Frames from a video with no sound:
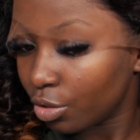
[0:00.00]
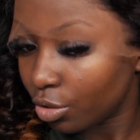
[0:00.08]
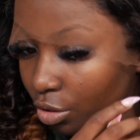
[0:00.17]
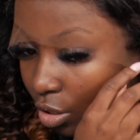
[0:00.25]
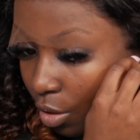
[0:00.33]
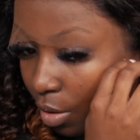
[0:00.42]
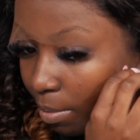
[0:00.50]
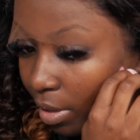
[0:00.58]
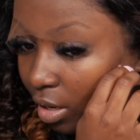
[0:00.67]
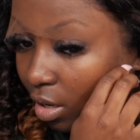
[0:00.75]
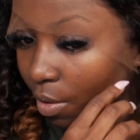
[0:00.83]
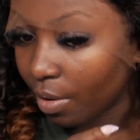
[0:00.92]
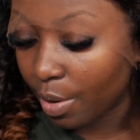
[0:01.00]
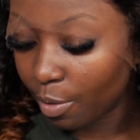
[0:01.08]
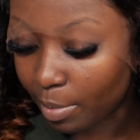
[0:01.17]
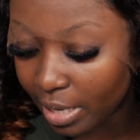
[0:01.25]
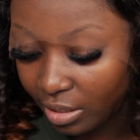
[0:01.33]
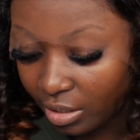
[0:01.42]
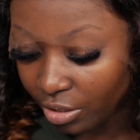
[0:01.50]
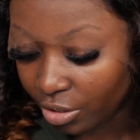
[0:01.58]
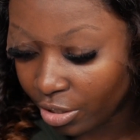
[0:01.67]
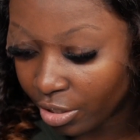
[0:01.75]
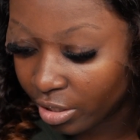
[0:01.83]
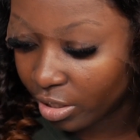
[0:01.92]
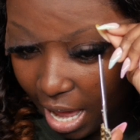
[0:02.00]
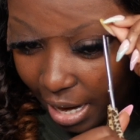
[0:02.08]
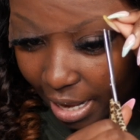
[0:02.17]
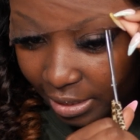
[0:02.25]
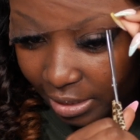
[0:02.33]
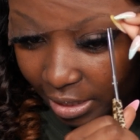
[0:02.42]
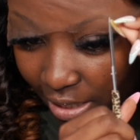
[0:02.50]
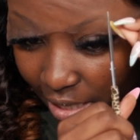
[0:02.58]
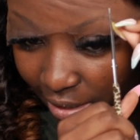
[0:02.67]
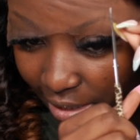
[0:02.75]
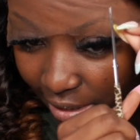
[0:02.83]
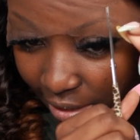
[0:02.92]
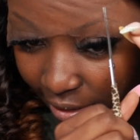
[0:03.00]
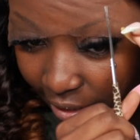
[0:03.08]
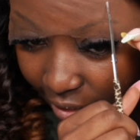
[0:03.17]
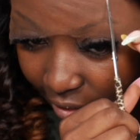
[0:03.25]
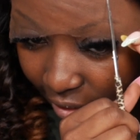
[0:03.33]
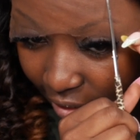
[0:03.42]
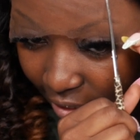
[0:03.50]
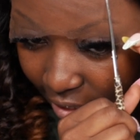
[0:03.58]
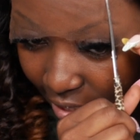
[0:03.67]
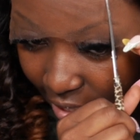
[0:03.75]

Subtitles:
So I'm gonna go in with my scissors. I like to cut these slits